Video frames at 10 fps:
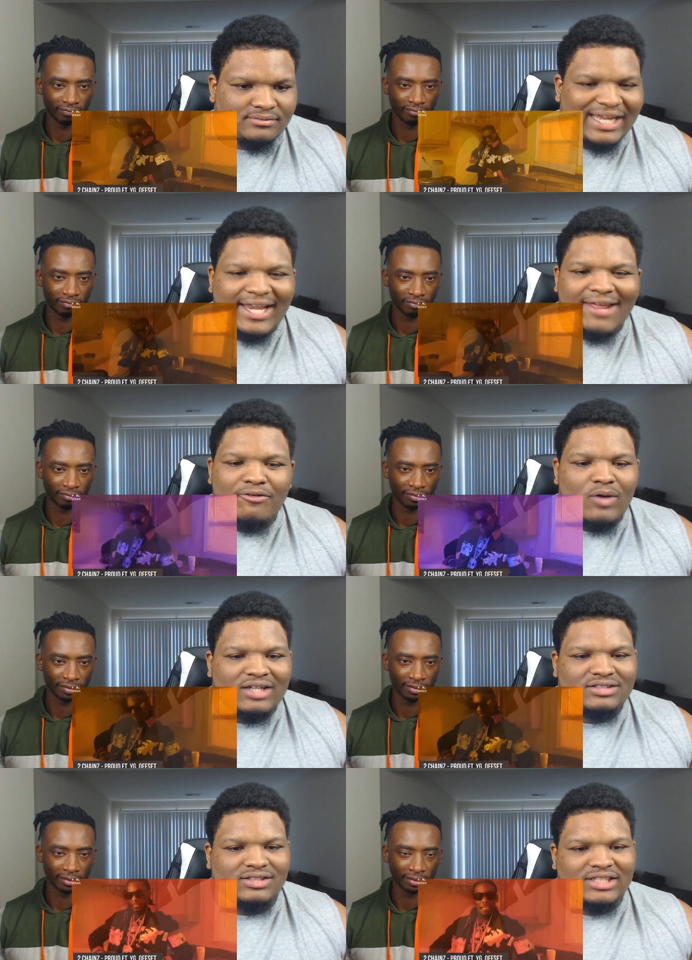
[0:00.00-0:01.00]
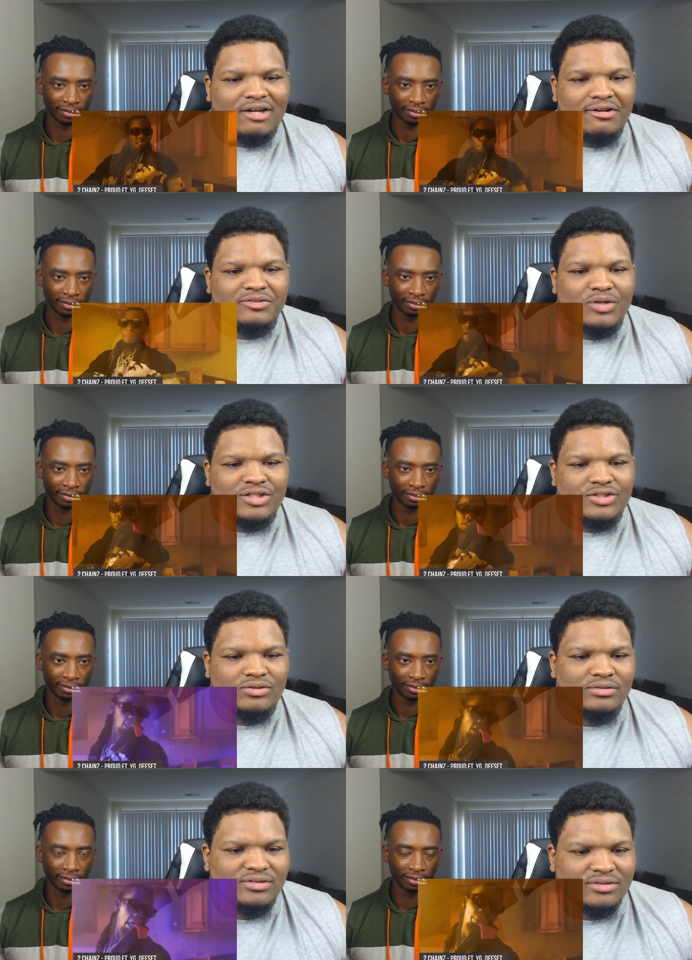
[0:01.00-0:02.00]
Speaker 1: I never watched this. I always wanted
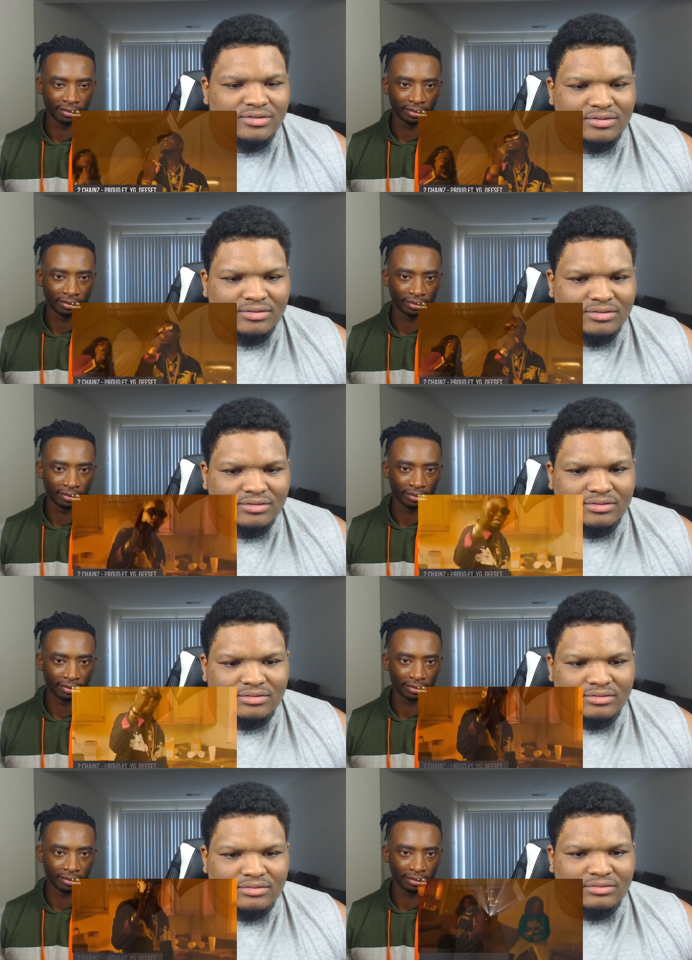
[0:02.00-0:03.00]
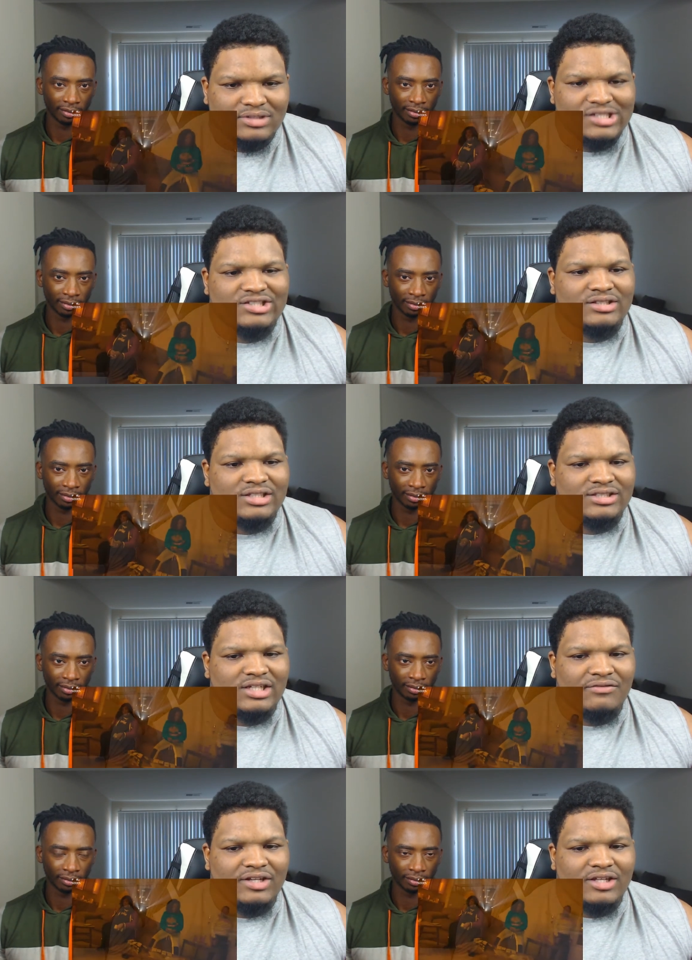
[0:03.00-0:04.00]
to. This this
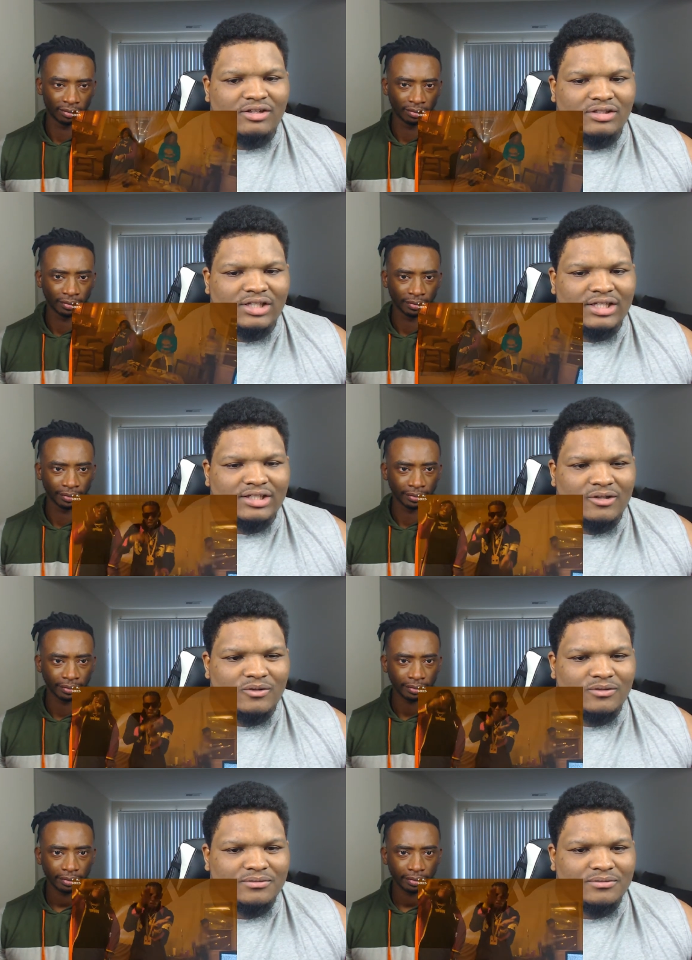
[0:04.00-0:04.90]
uh, video look lit though.